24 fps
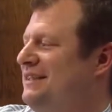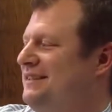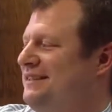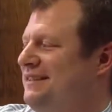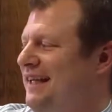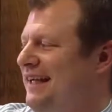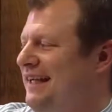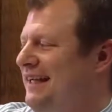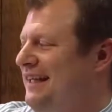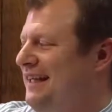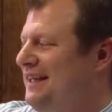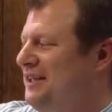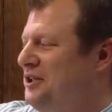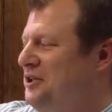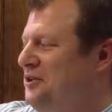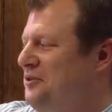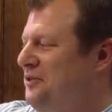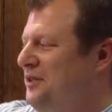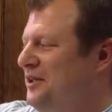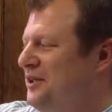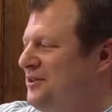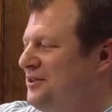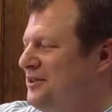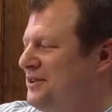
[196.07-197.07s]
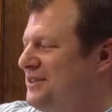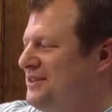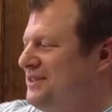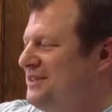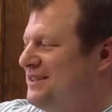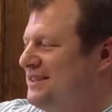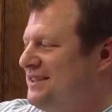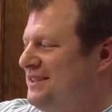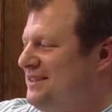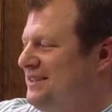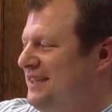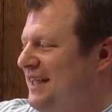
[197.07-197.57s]
Taking no notice,
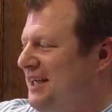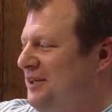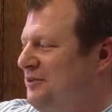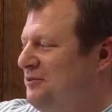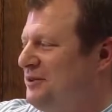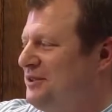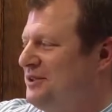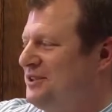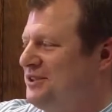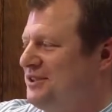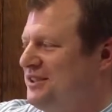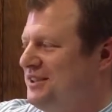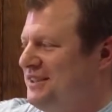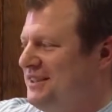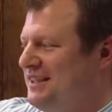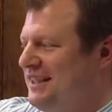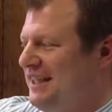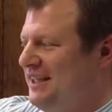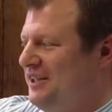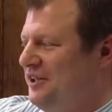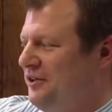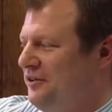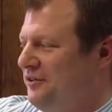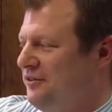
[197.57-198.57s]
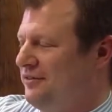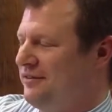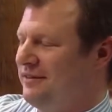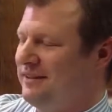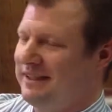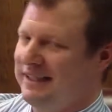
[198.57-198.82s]
the sandwich continued.